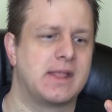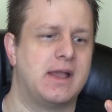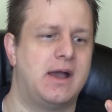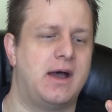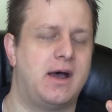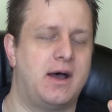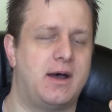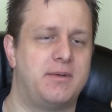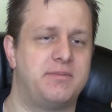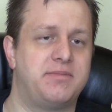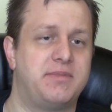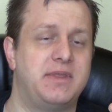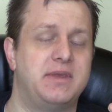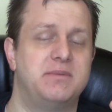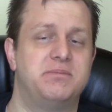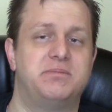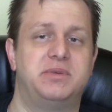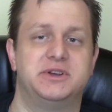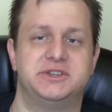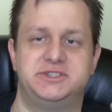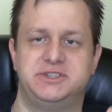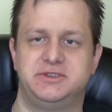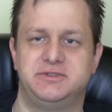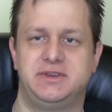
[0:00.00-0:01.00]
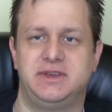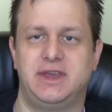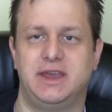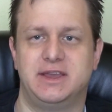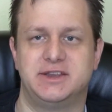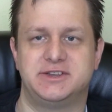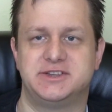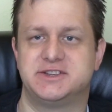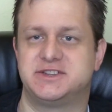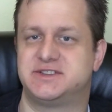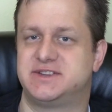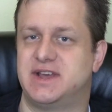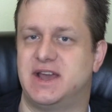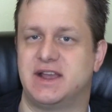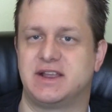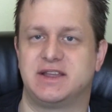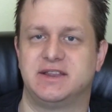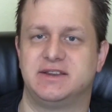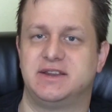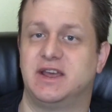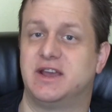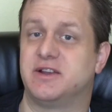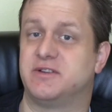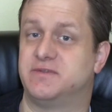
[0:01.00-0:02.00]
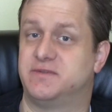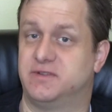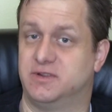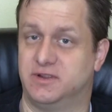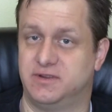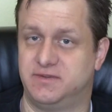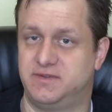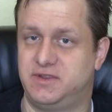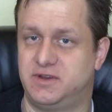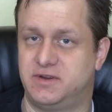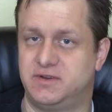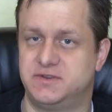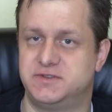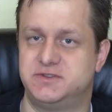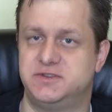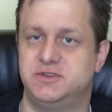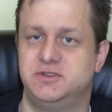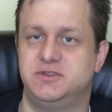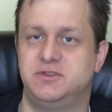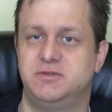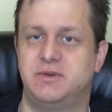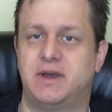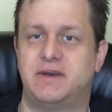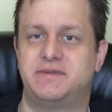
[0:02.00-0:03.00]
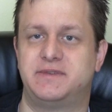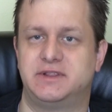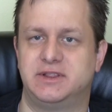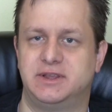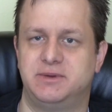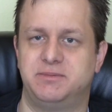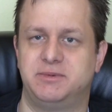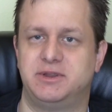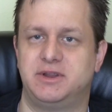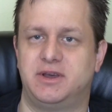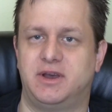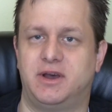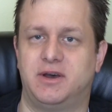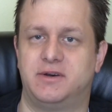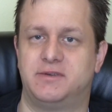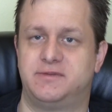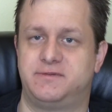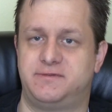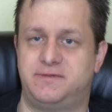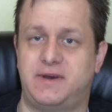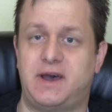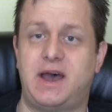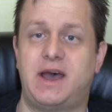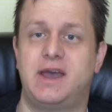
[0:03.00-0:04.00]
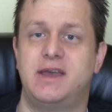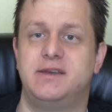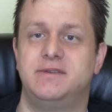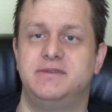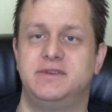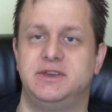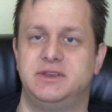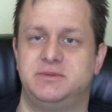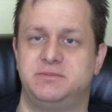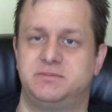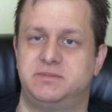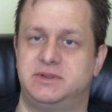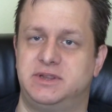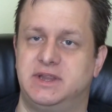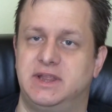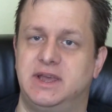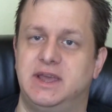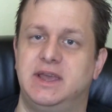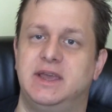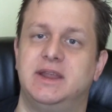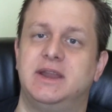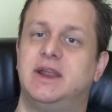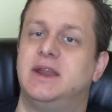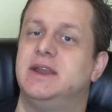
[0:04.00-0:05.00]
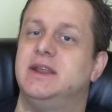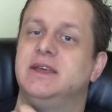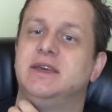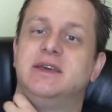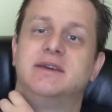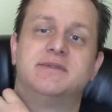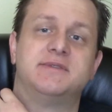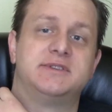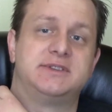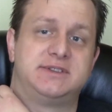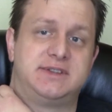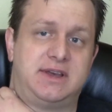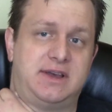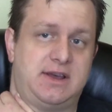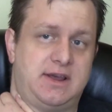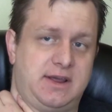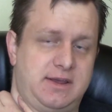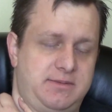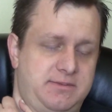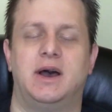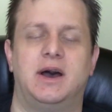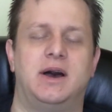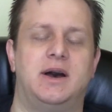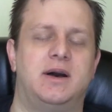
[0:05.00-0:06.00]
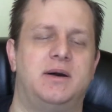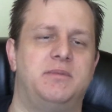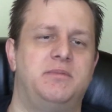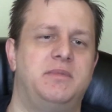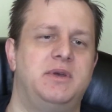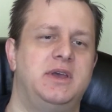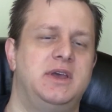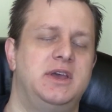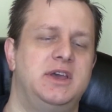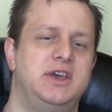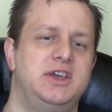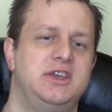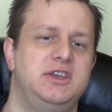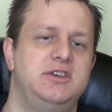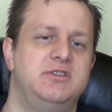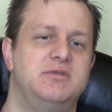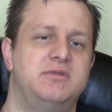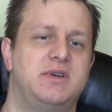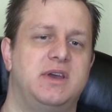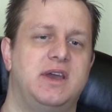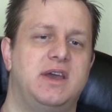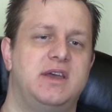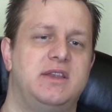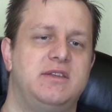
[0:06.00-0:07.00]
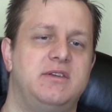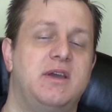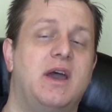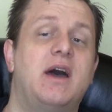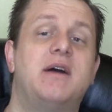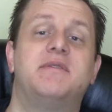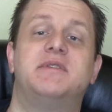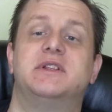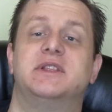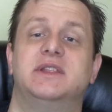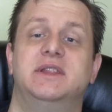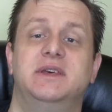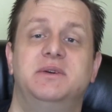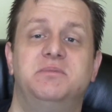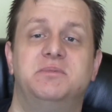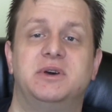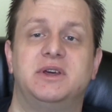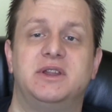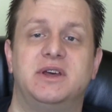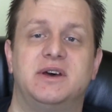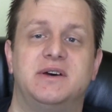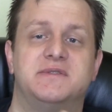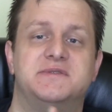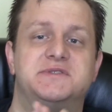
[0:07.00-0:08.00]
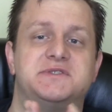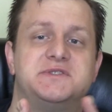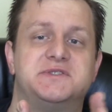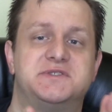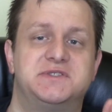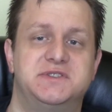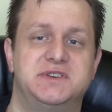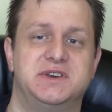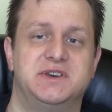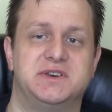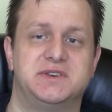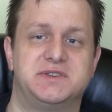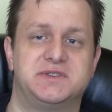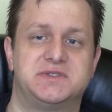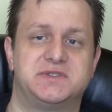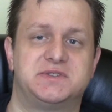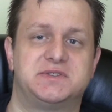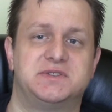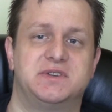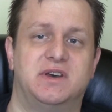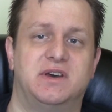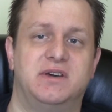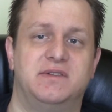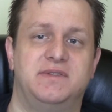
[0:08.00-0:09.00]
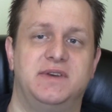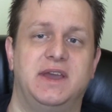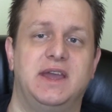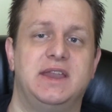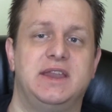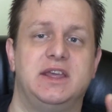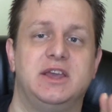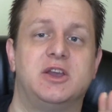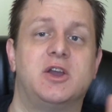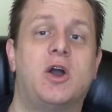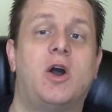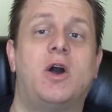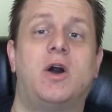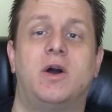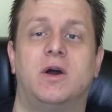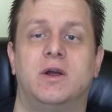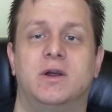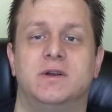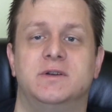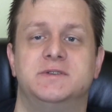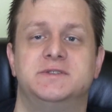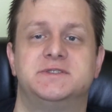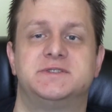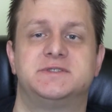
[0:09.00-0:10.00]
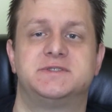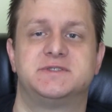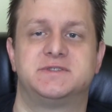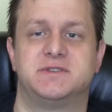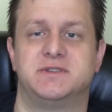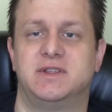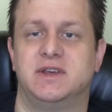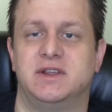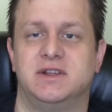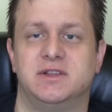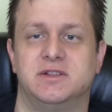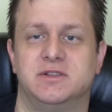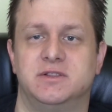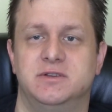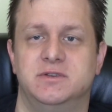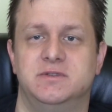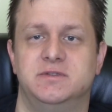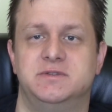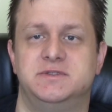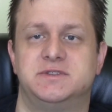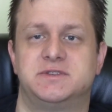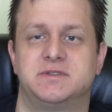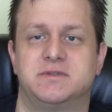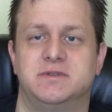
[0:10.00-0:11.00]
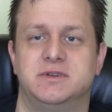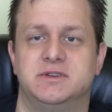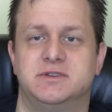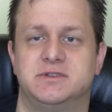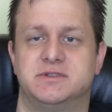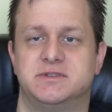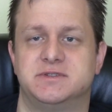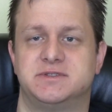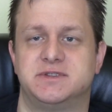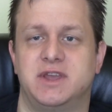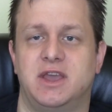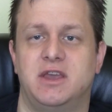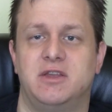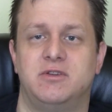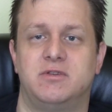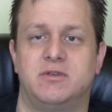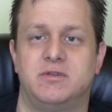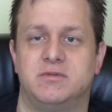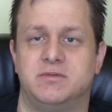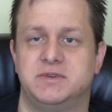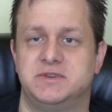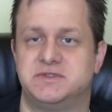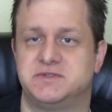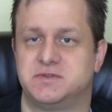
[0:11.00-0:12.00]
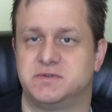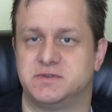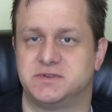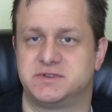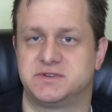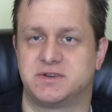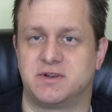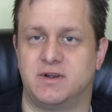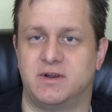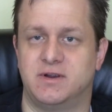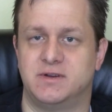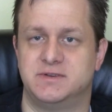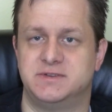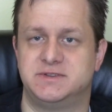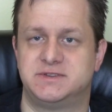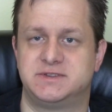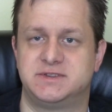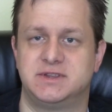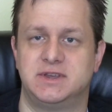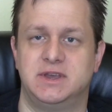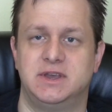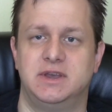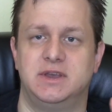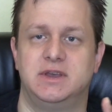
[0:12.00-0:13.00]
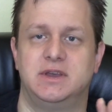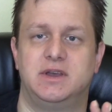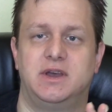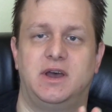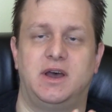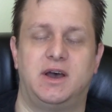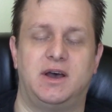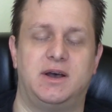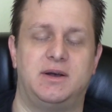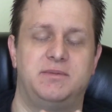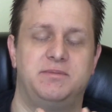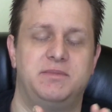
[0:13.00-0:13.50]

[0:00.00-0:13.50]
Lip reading: But you can't just stack a deck full of those. You do have a limit of 5 in play at any given time. You have a limit of 6 of any cards, so that includes creatures and or resource cards. You